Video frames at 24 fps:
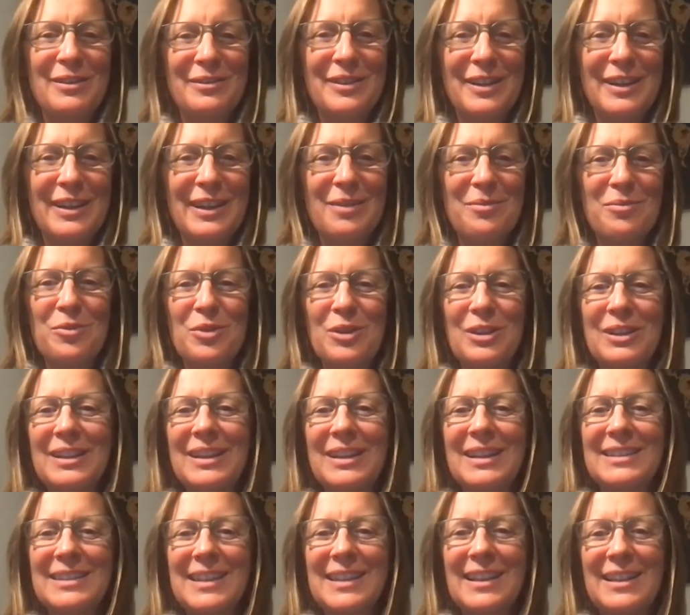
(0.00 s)
evening. I'm
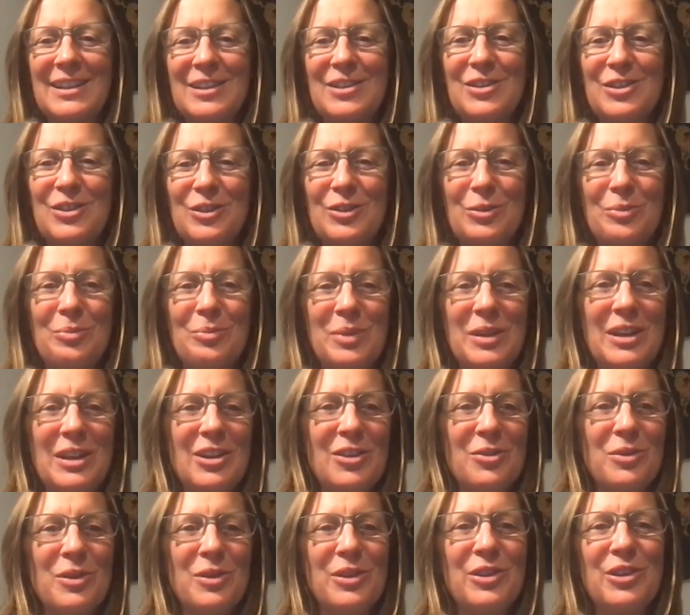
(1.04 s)
really excited to be
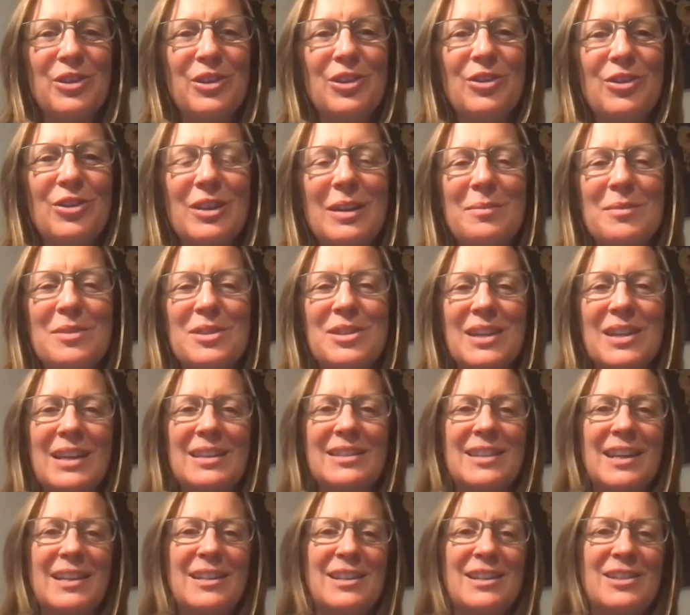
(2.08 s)
here with you, and I'm
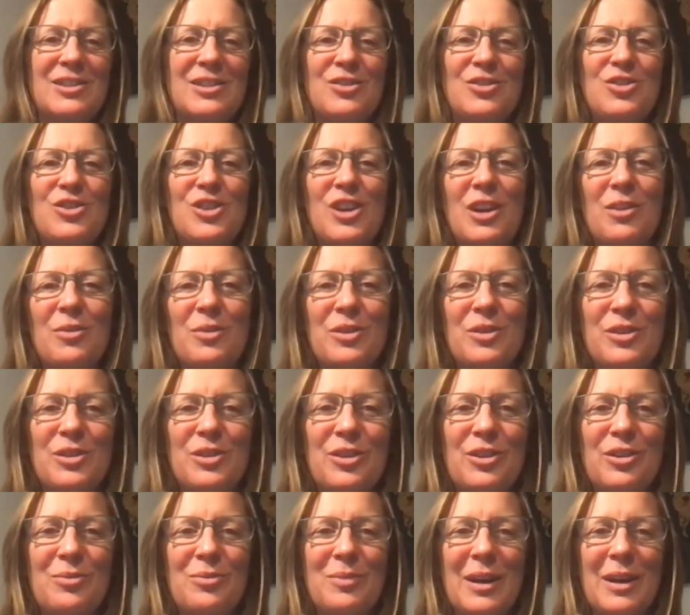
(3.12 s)
excited to share with
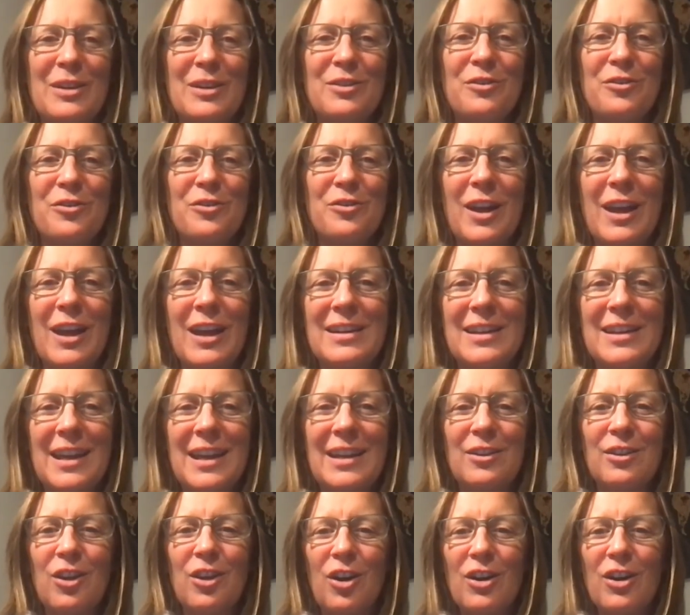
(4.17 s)
you my new friend
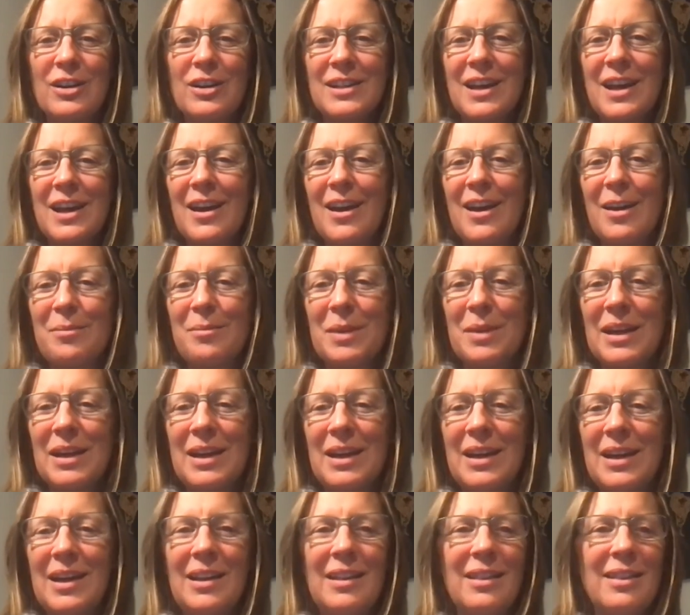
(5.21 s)
and longtime
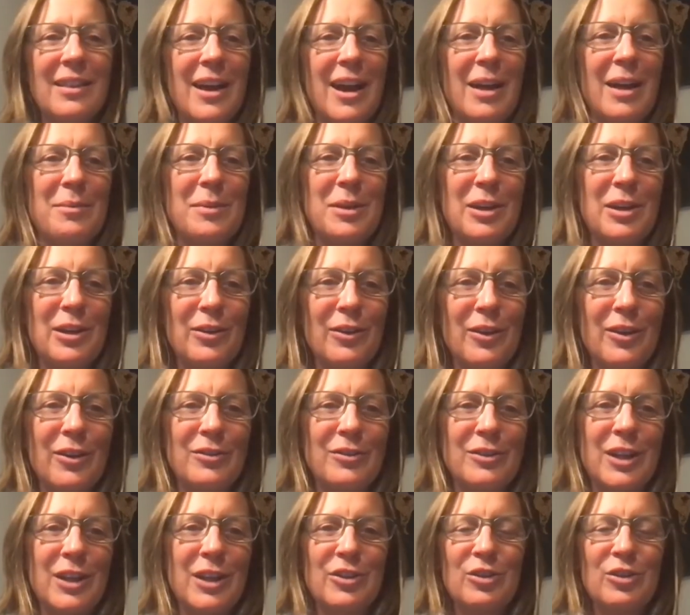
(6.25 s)
Lyme
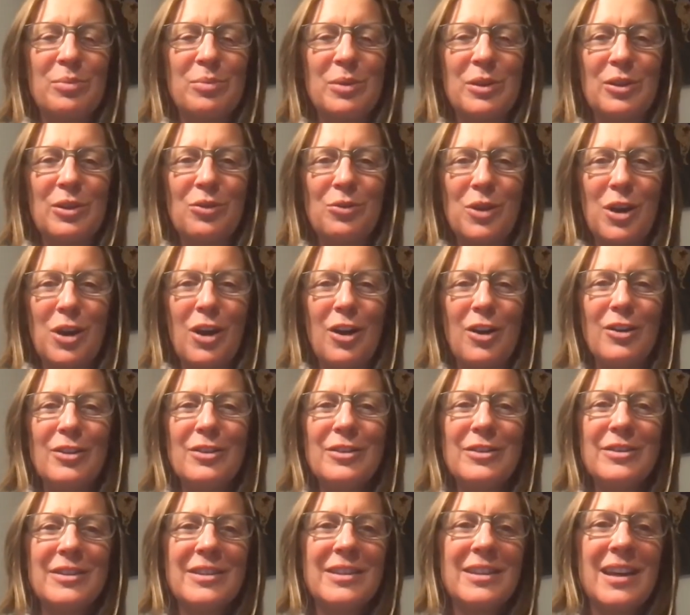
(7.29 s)
hero, Dr. Bill
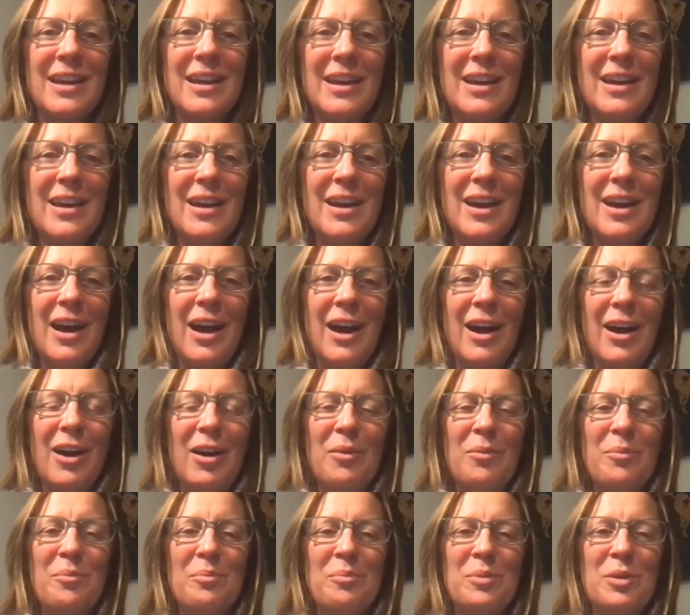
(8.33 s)
Rawls. Hmm.
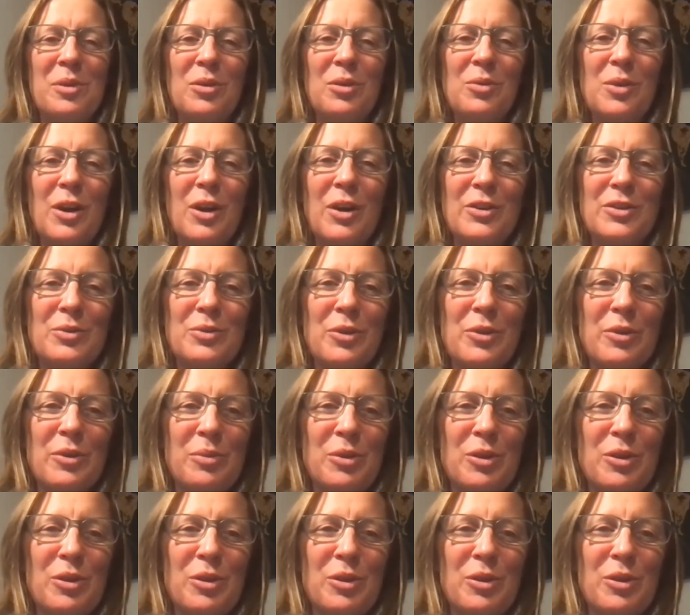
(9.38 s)
Um, Bill Rawls wrote a